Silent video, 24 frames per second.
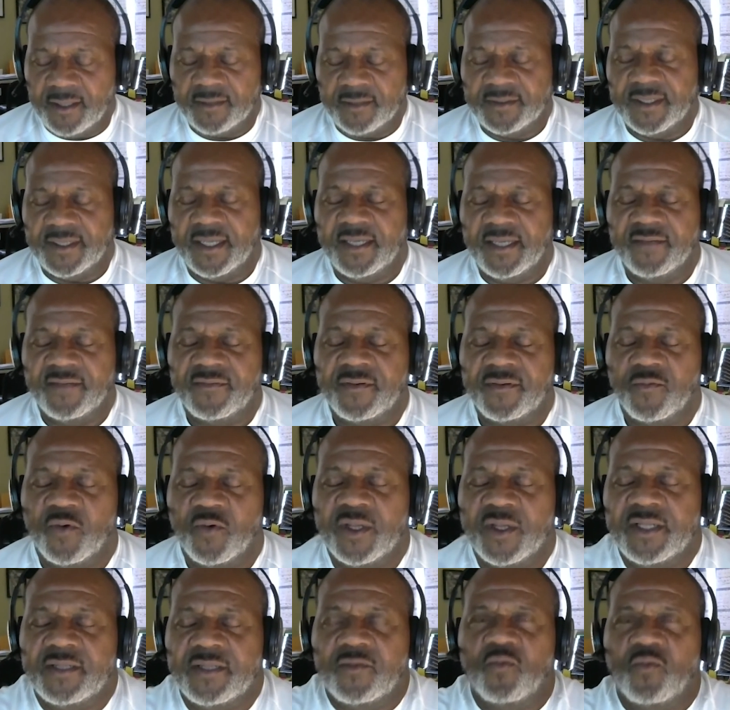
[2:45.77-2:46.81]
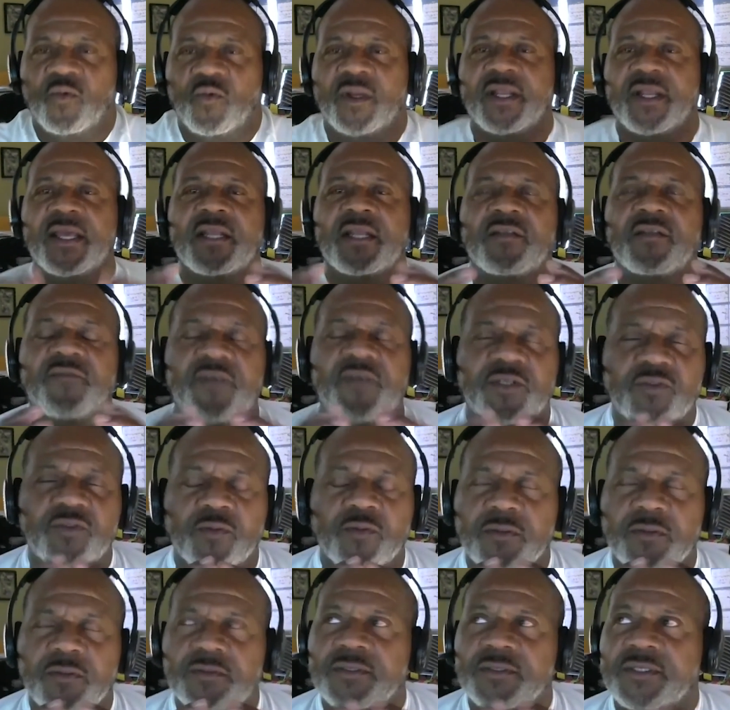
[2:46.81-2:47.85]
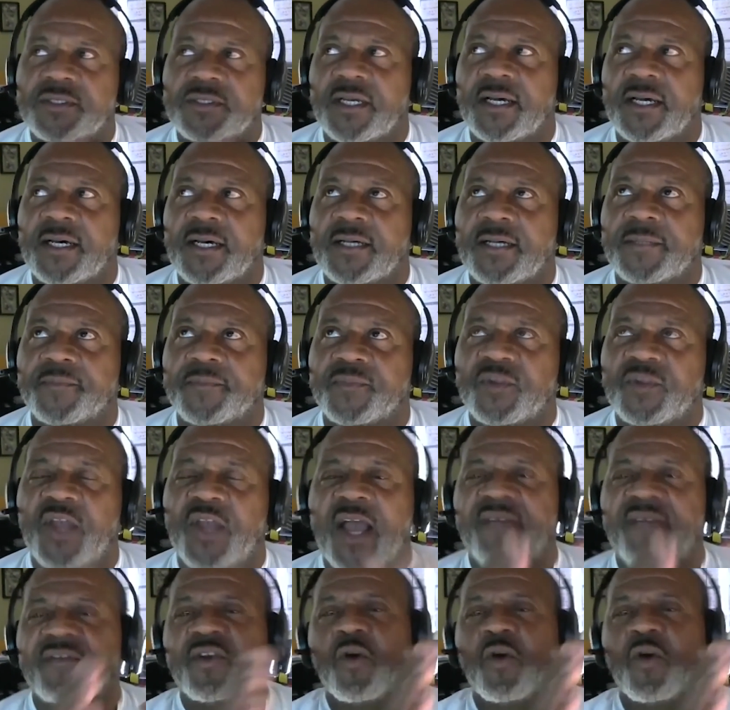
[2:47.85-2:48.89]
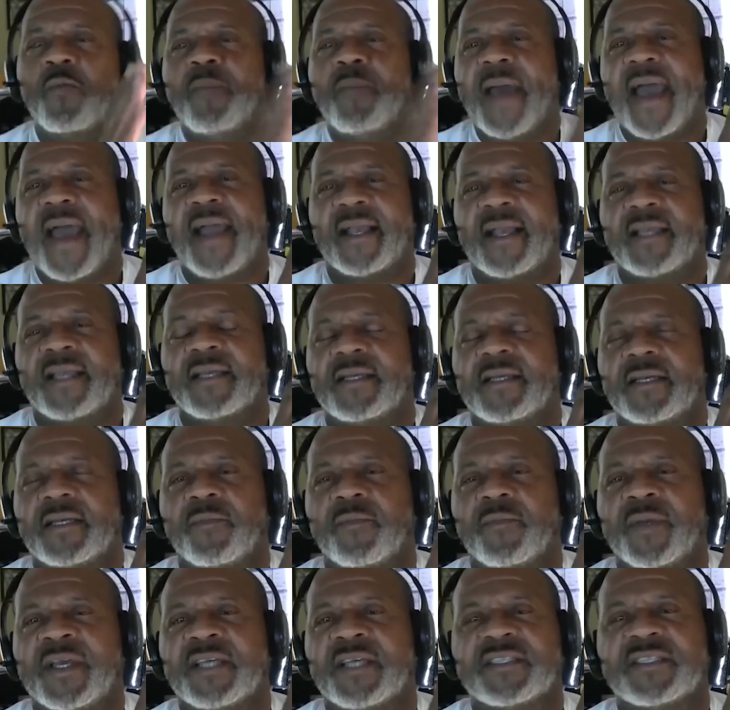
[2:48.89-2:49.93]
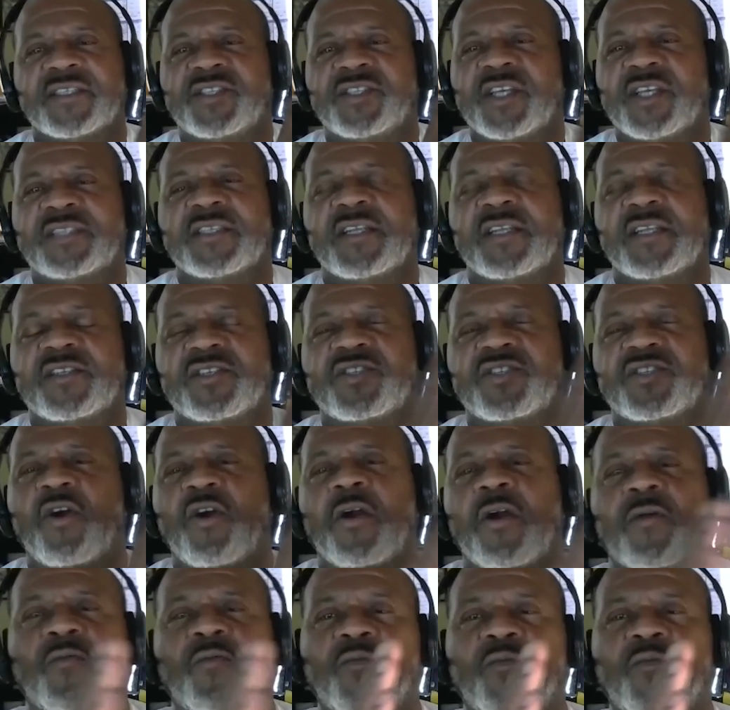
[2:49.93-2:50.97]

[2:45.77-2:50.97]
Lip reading: Dave, when individuals, you have to go back, because it just didn't start